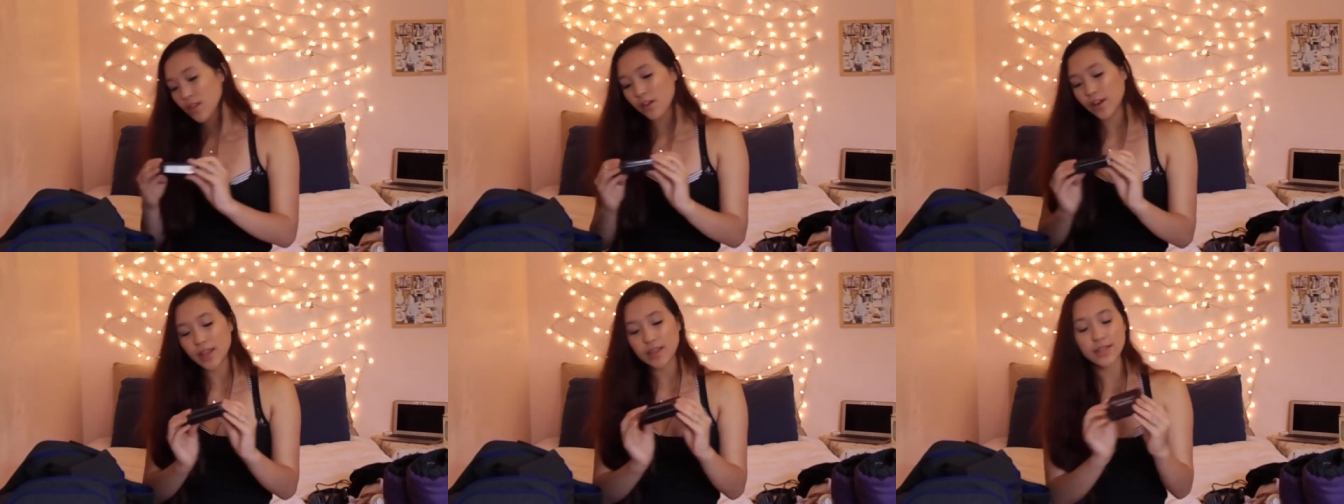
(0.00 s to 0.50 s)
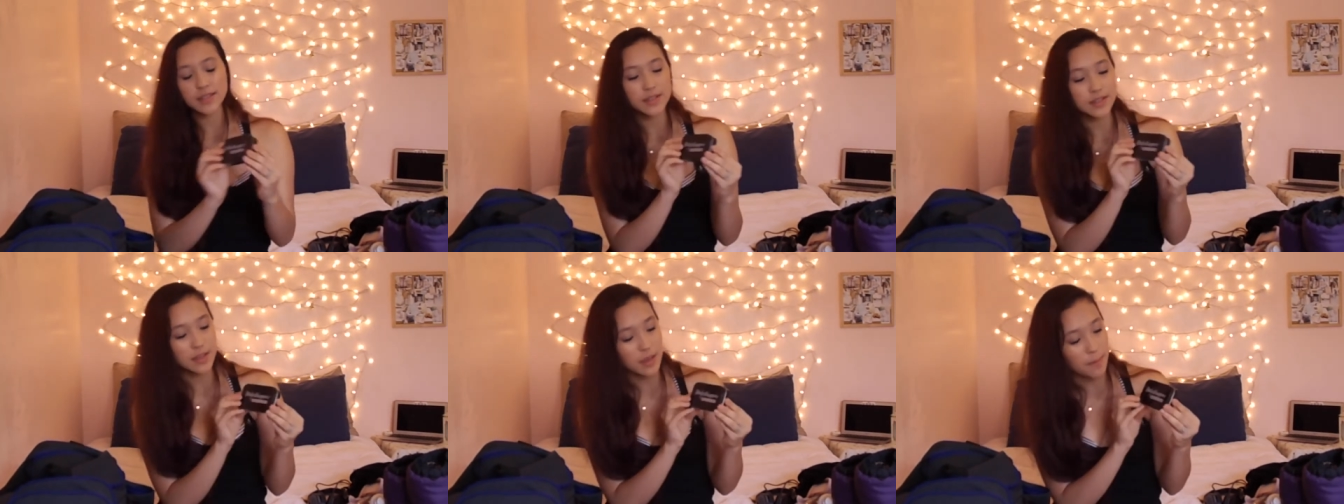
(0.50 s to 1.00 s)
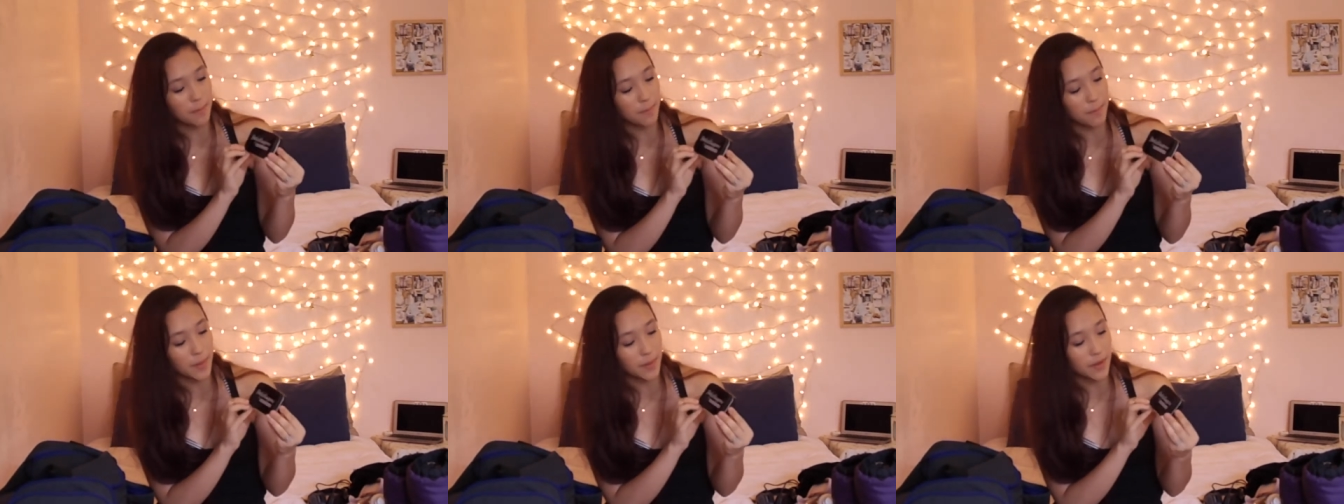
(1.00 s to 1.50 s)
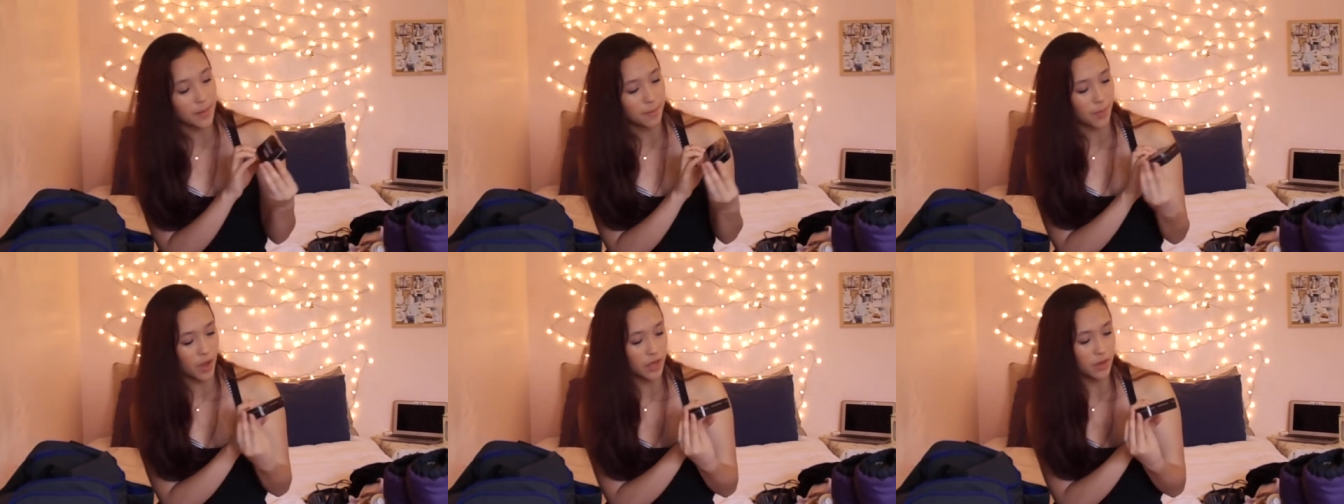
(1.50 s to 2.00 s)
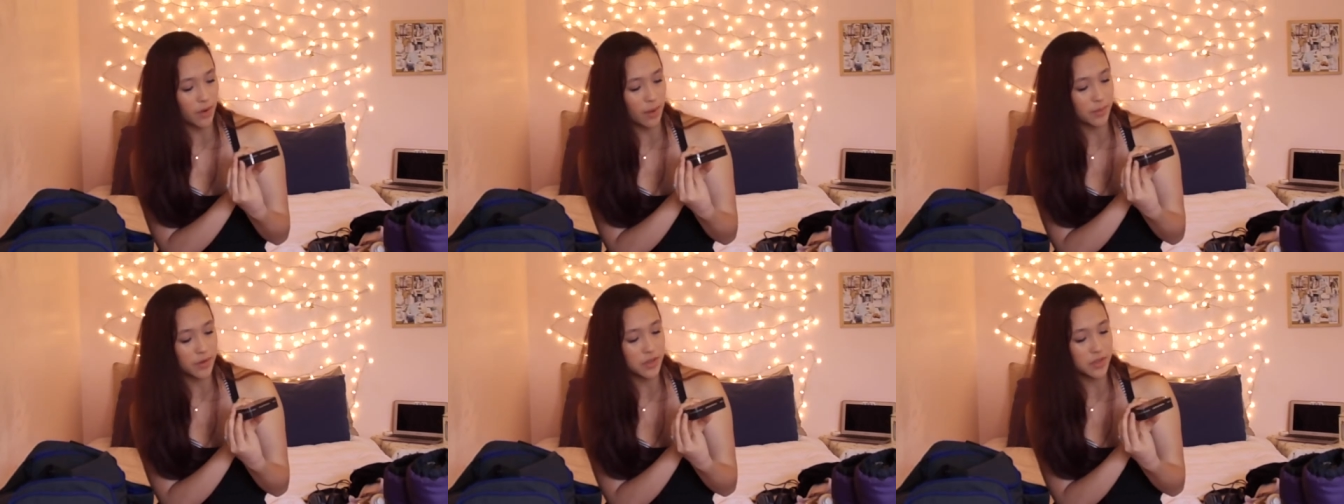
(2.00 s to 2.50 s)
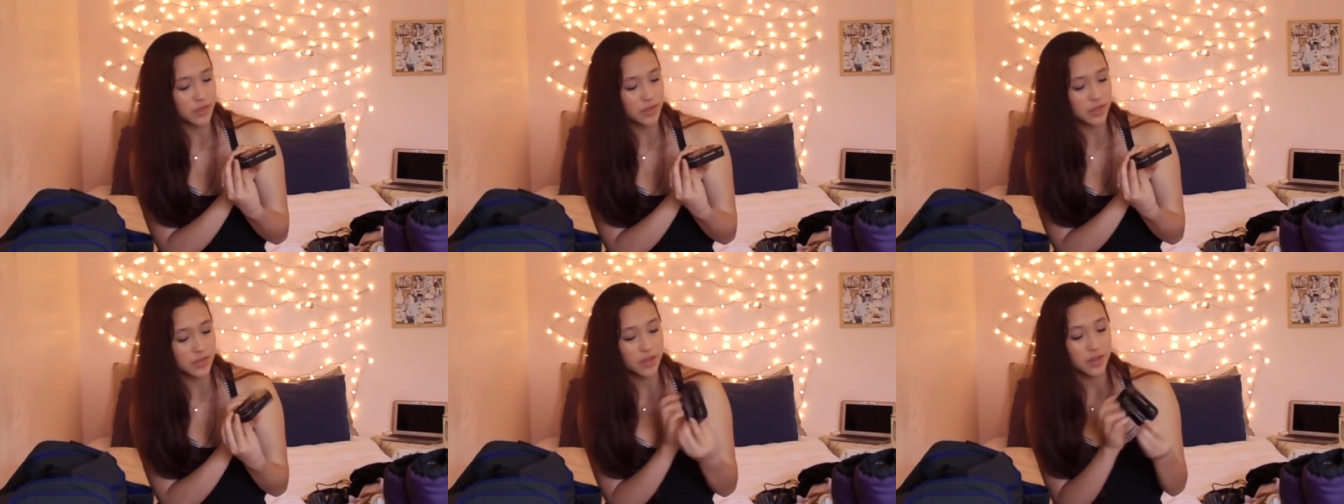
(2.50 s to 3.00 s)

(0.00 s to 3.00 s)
All right, this is the body wrappers